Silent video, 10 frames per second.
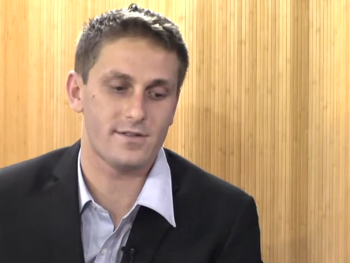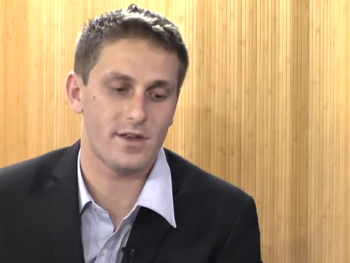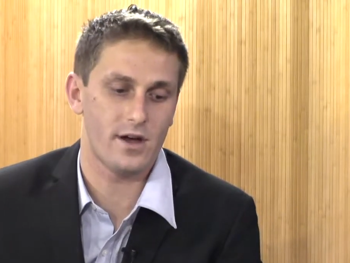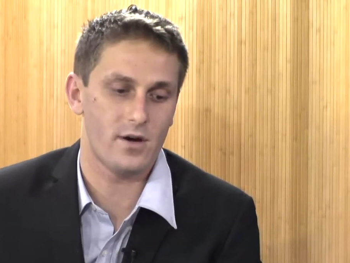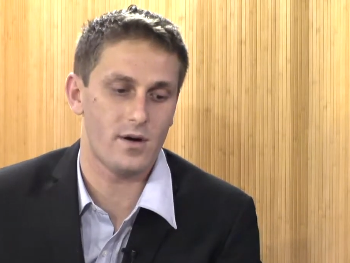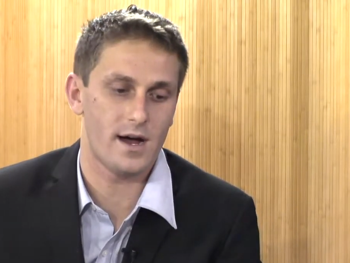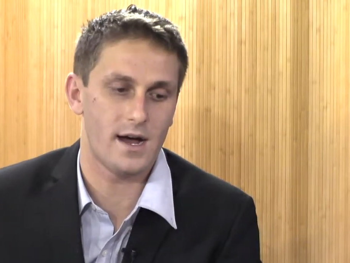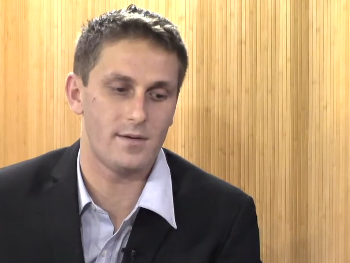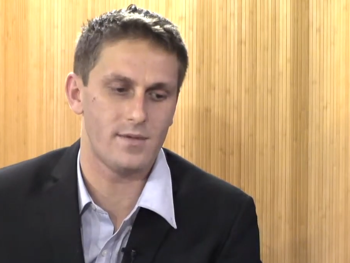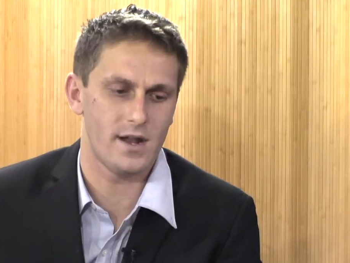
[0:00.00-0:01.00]
So
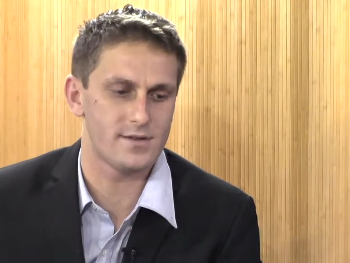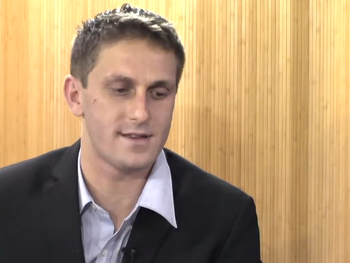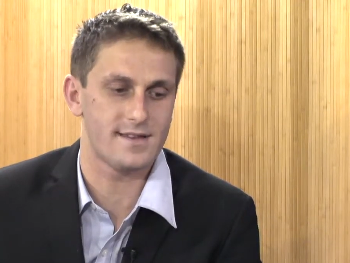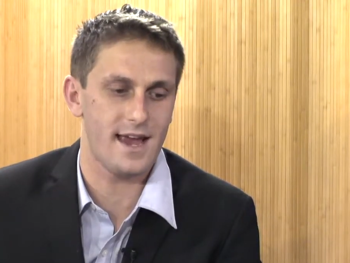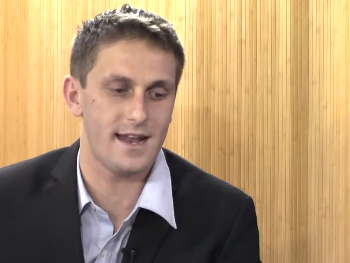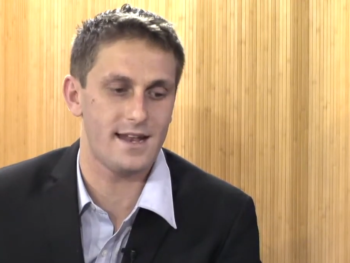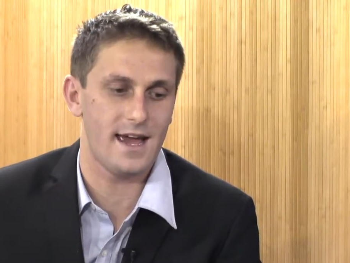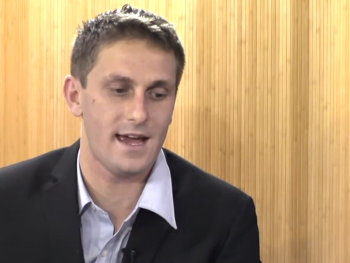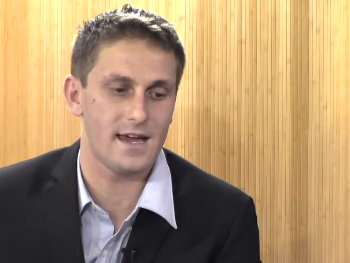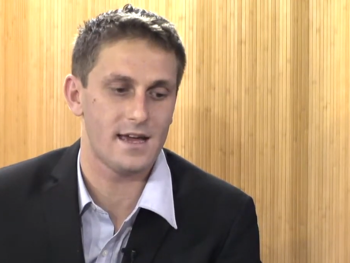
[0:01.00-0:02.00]
it's a sad
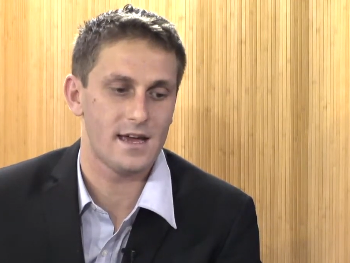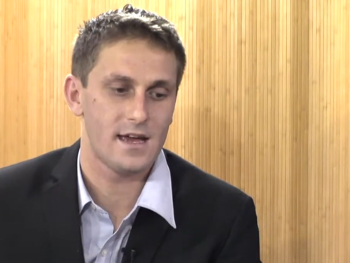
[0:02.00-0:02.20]
day